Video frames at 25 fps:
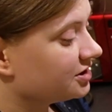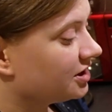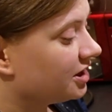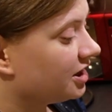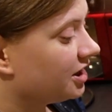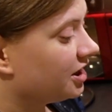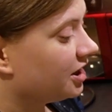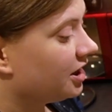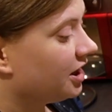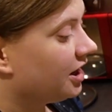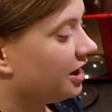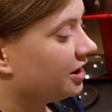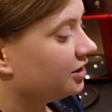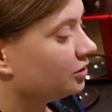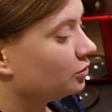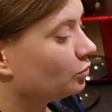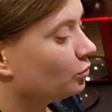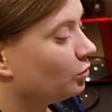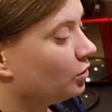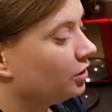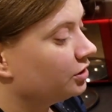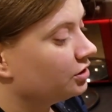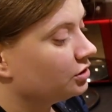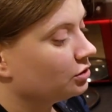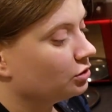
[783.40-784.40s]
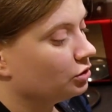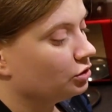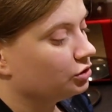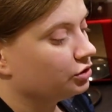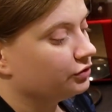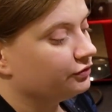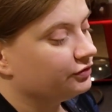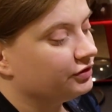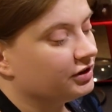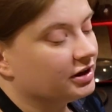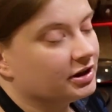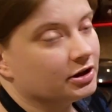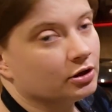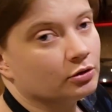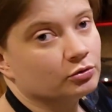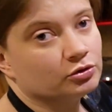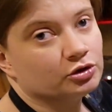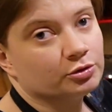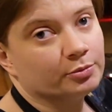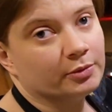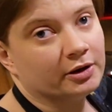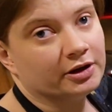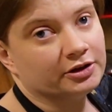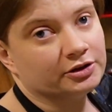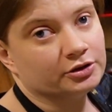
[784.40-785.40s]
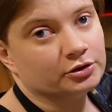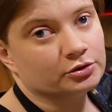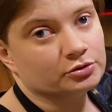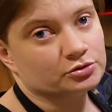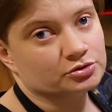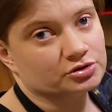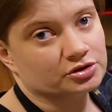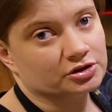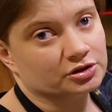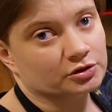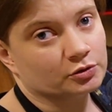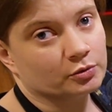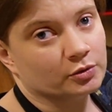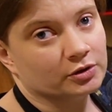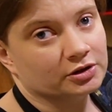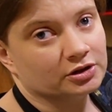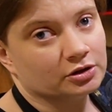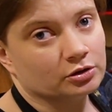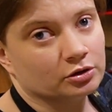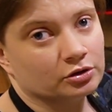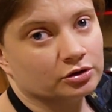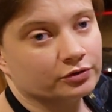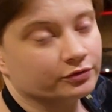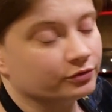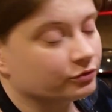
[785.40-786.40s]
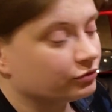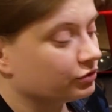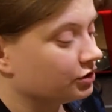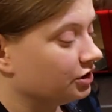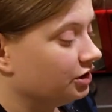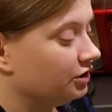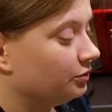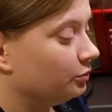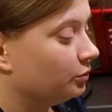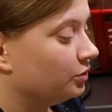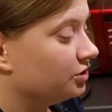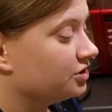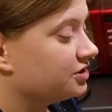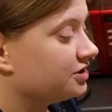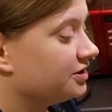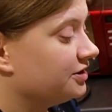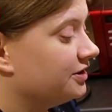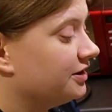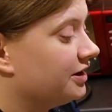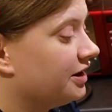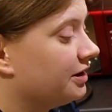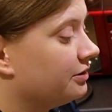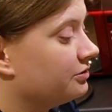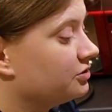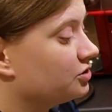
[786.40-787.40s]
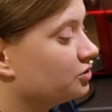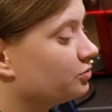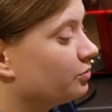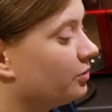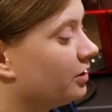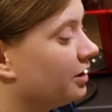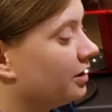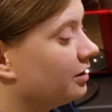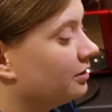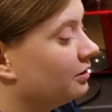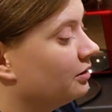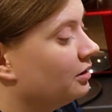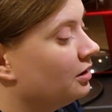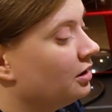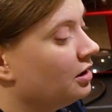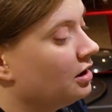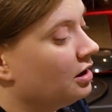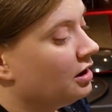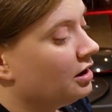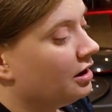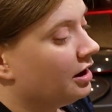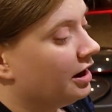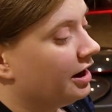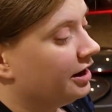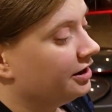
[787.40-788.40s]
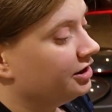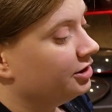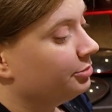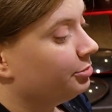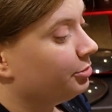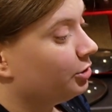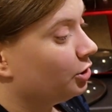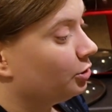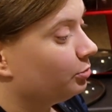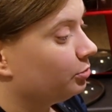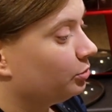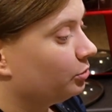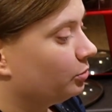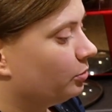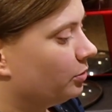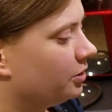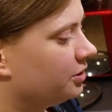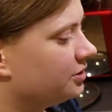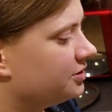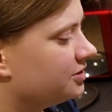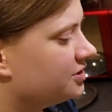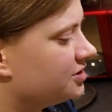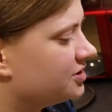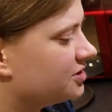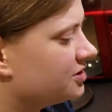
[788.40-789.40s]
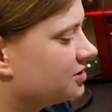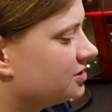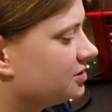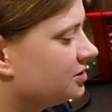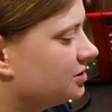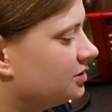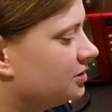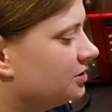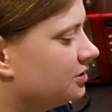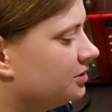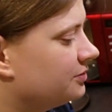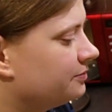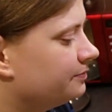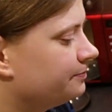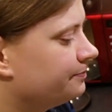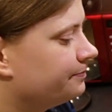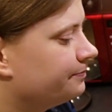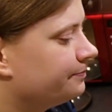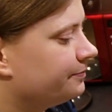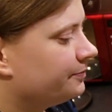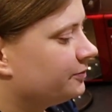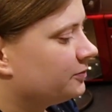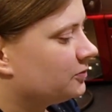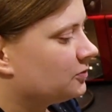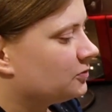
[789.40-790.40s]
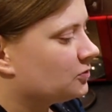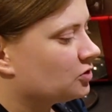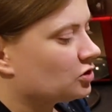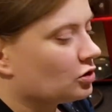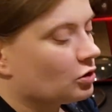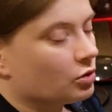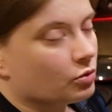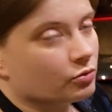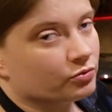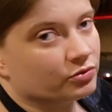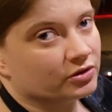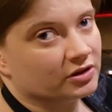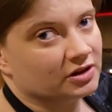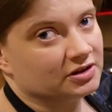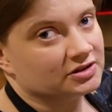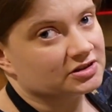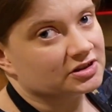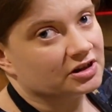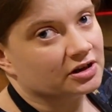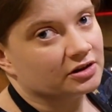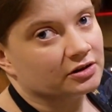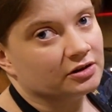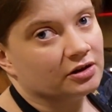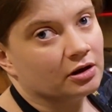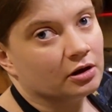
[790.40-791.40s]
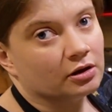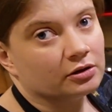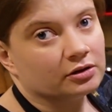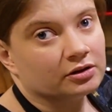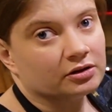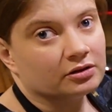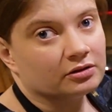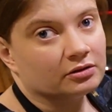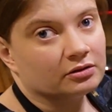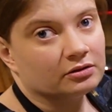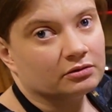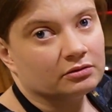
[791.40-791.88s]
I had quite a lot of yellow tomatoes and quite a lot of green ones in there as well, and the purple ones. So these are not,